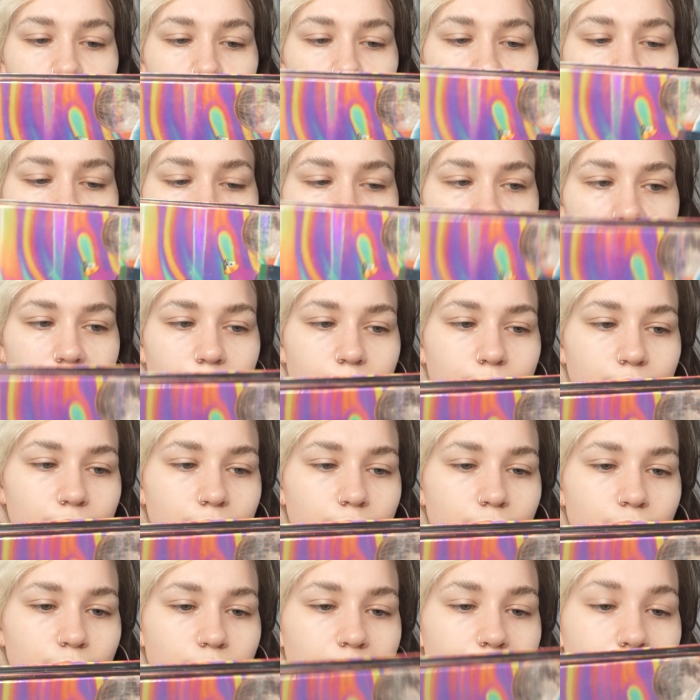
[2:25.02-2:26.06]
by
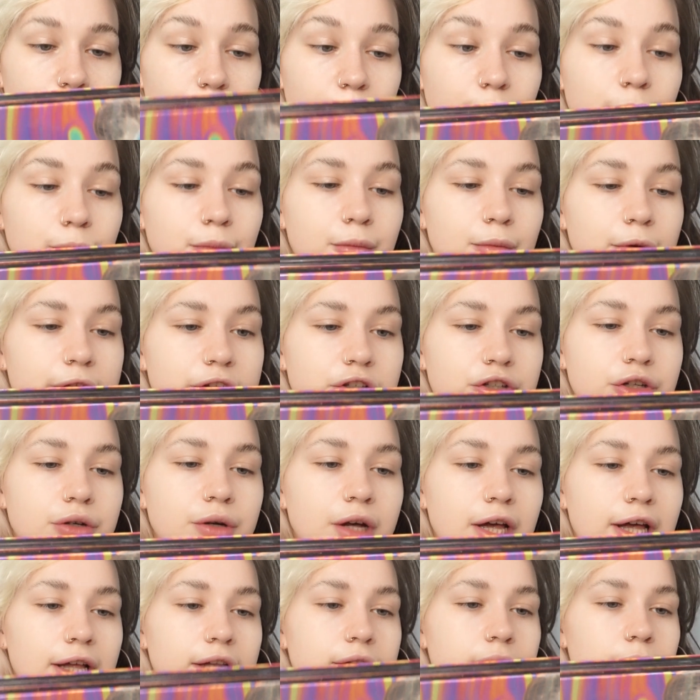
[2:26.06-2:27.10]
Mmmmitchell
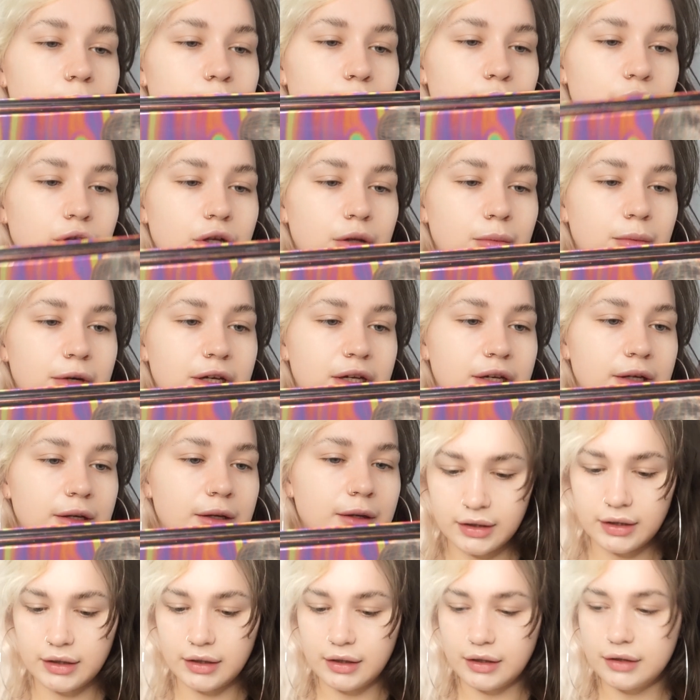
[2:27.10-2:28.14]
and Vieve.
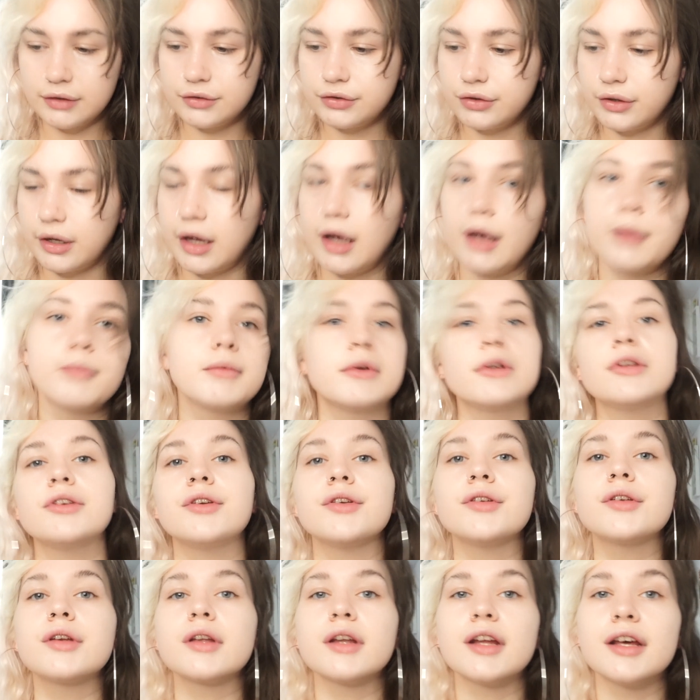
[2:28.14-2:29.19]
So I'm
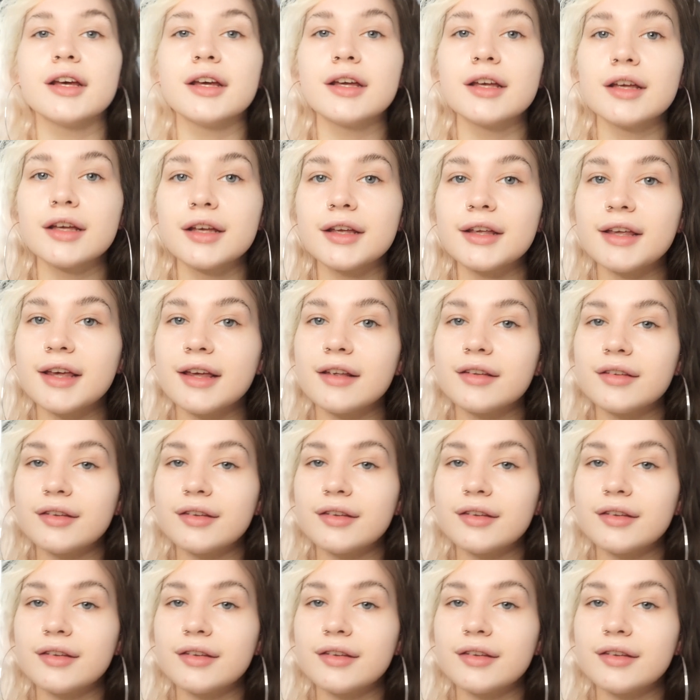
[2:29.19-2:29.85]
just gonna get